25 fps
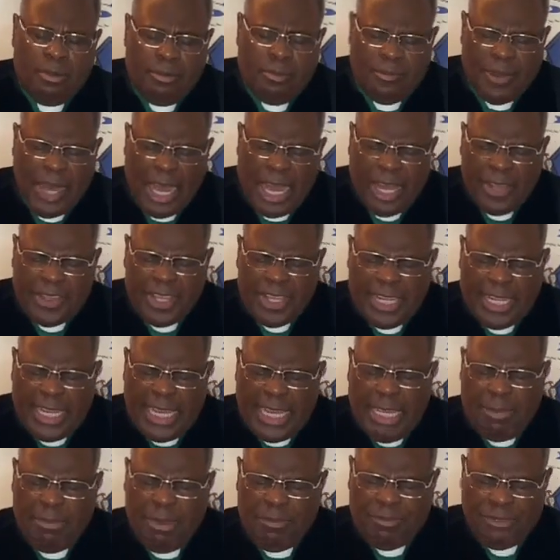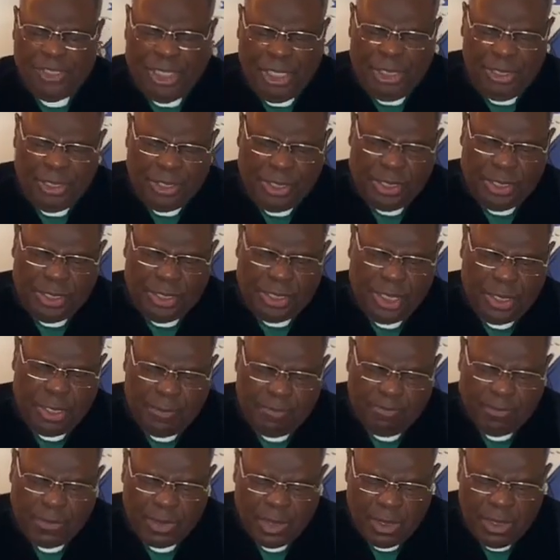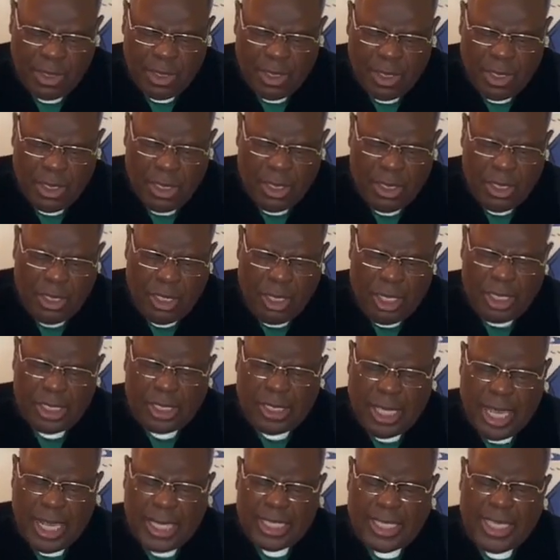Father, in the name of Jesus, Lord God,